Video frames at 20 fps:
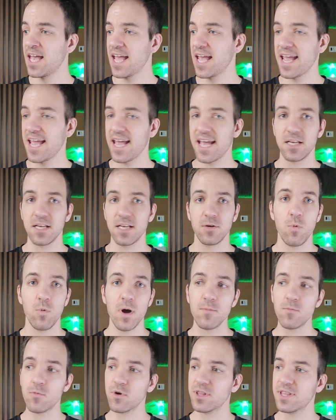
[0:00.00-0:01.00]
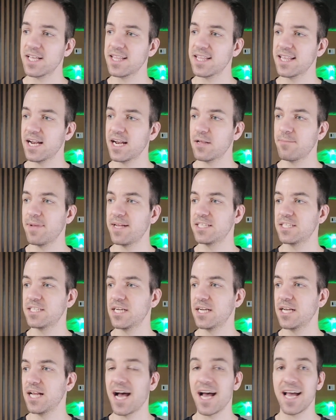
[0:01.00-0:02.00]
And one more thing that I'll
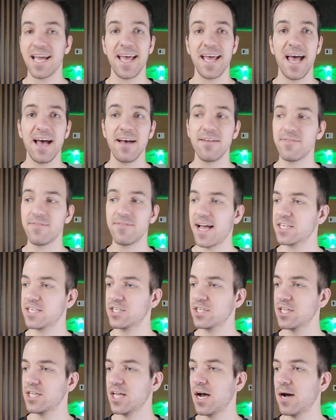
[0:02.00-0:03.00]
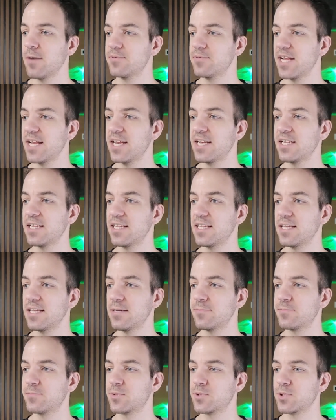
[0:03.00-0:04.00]
mention, I have actually updated
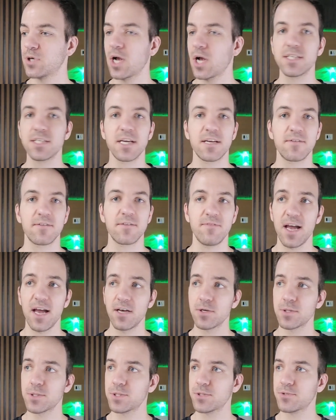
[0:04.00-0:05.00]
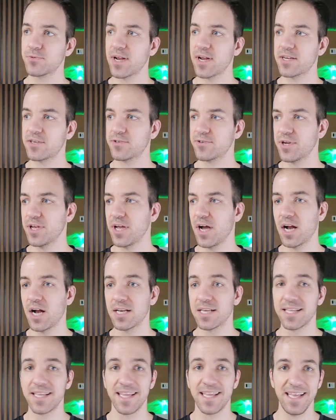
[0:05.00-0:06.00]
the project files directory
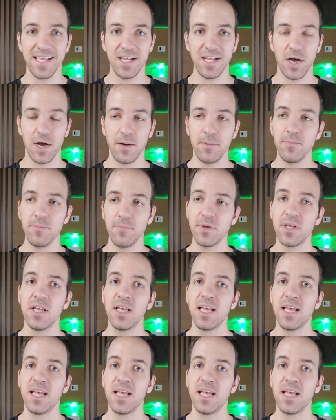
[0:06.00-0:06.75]
on GitHub,